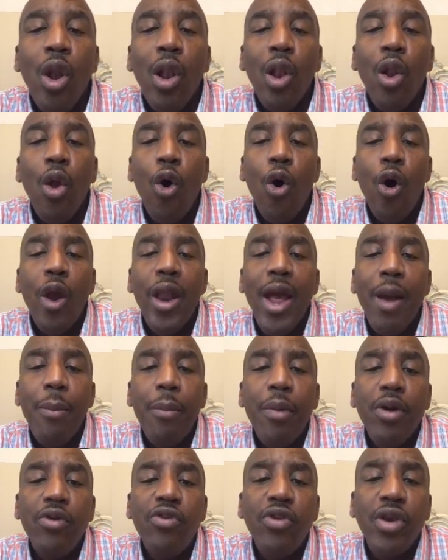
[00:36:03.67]
Lord have
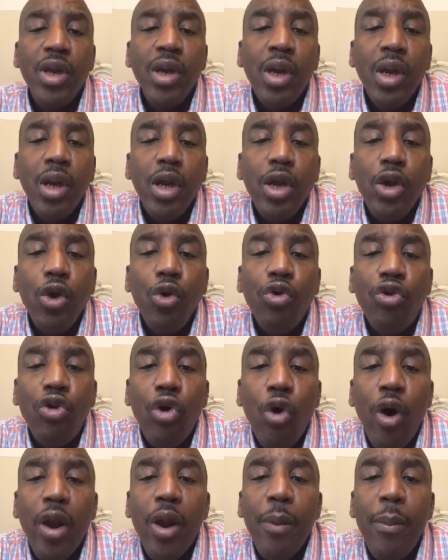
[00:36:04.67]
mercy. You
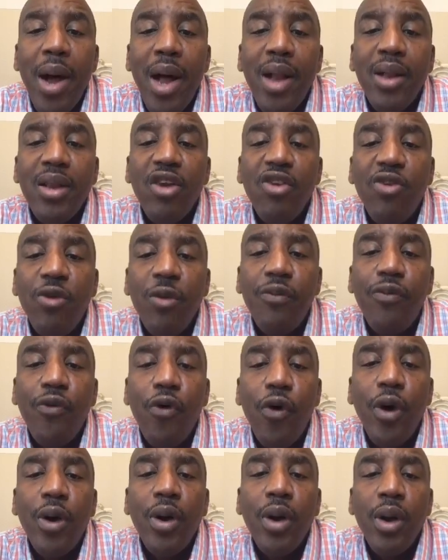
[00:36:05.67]
taught about this
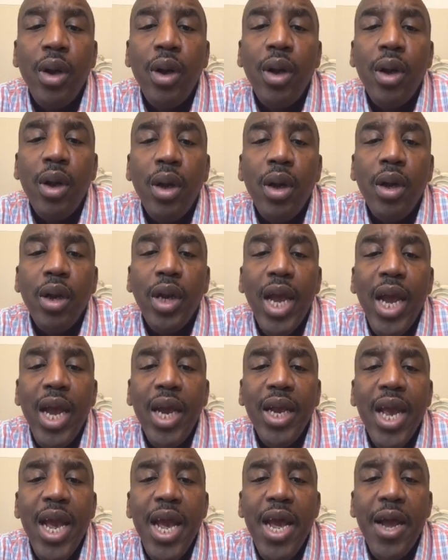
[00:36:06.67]
before. Yeah,
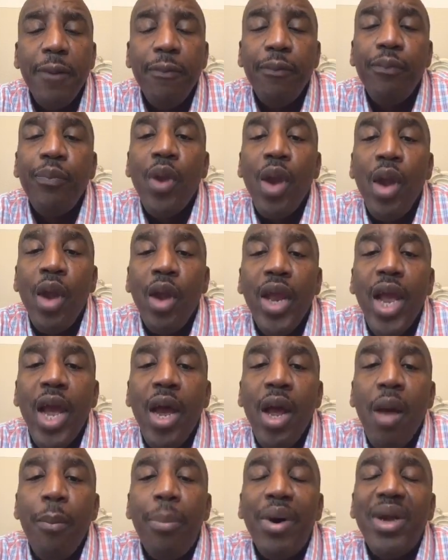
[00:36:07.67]
yeah, yeah.
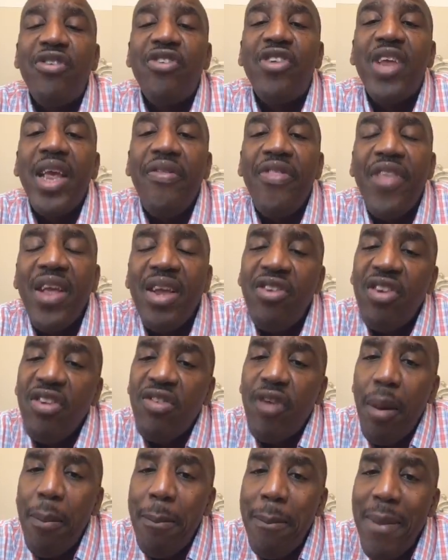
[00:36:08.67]
But see, this is
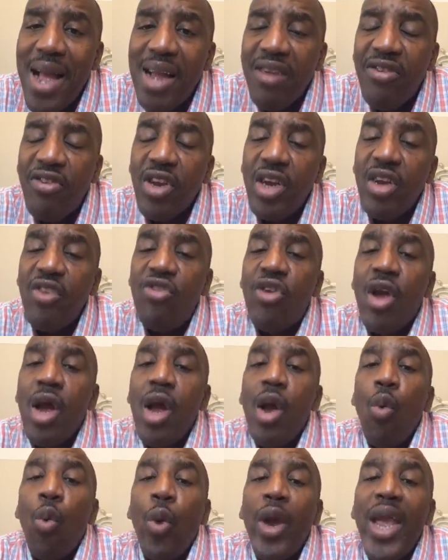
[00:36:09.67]
a message
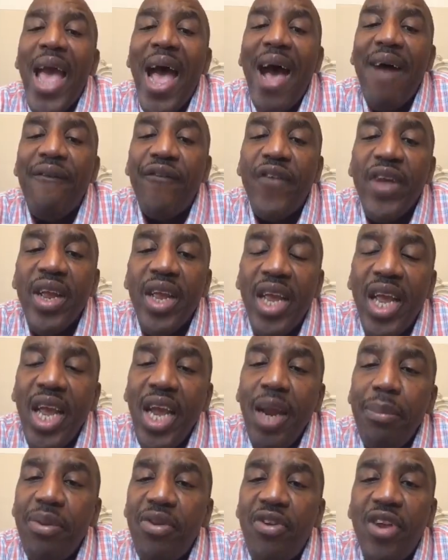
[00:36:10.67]
we have to
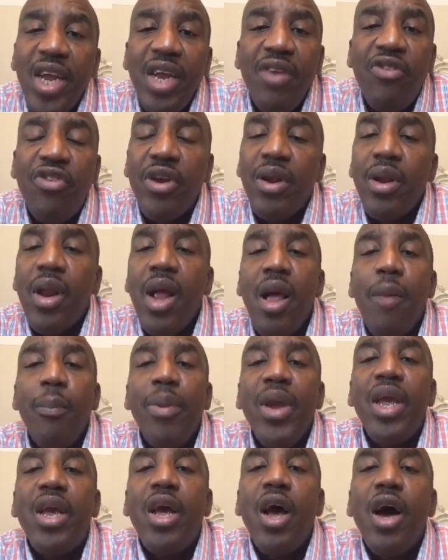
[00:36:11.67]
keep teaching
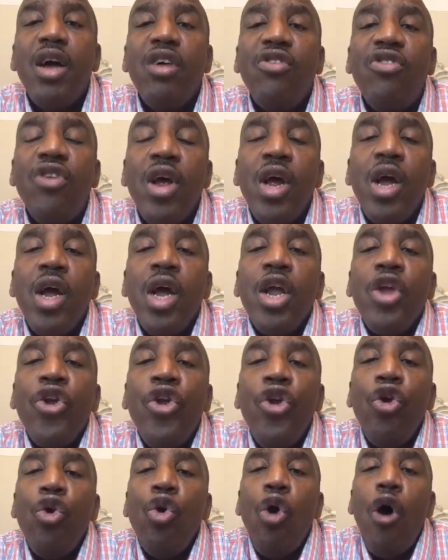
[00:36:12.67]
because
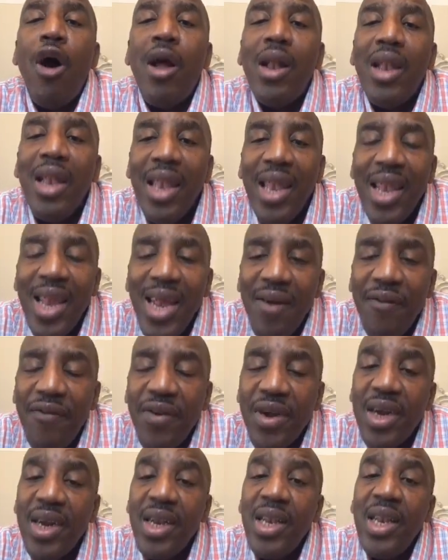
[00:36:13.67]
you are
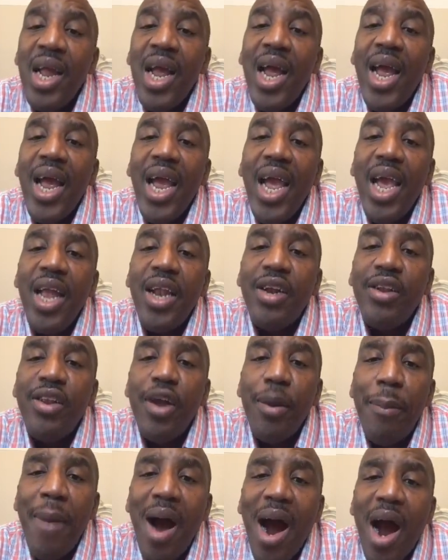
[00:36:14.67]
living in a
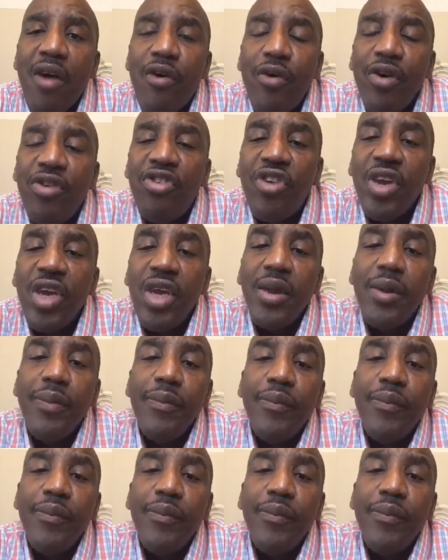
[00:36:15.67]
democracy.